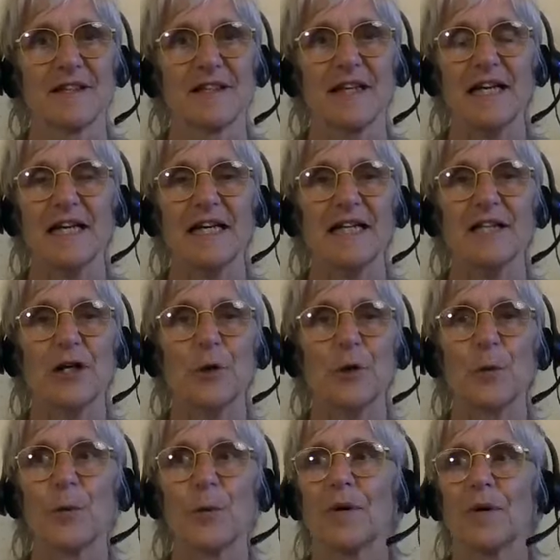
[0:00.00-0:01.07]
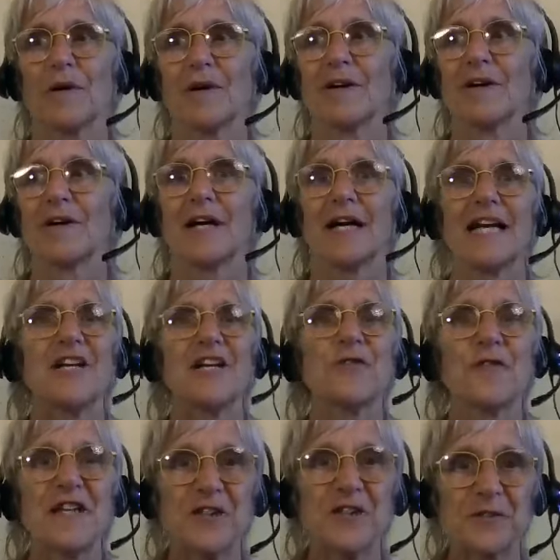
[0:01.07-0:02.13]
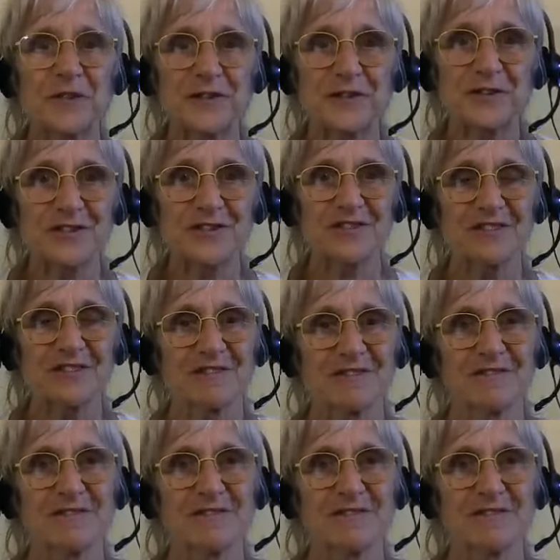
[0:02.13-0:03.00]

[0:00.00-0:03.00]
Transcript: There are no individuals.